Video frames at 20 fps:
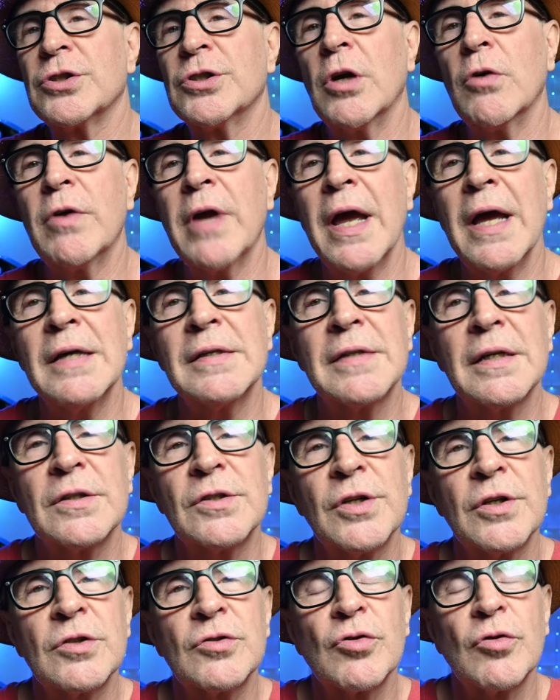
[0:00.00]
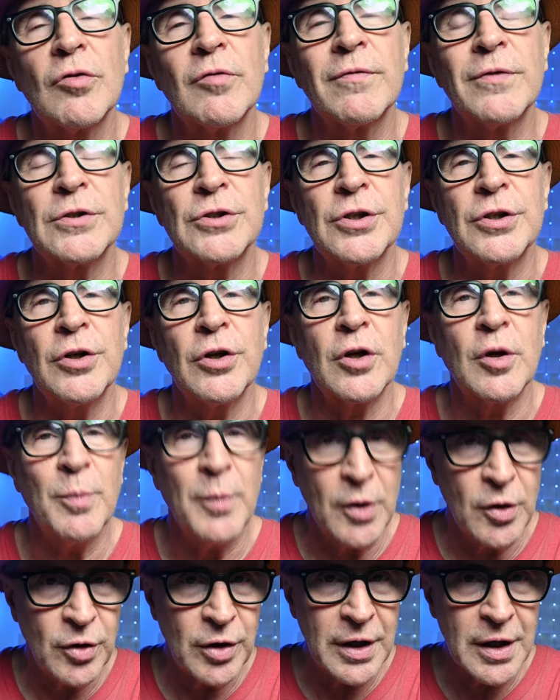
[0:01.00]
showcase at Central Virginia
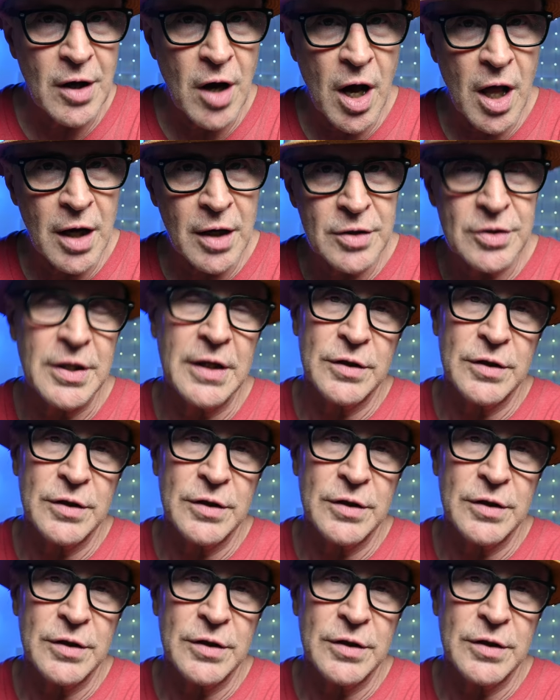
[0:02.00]
Community College.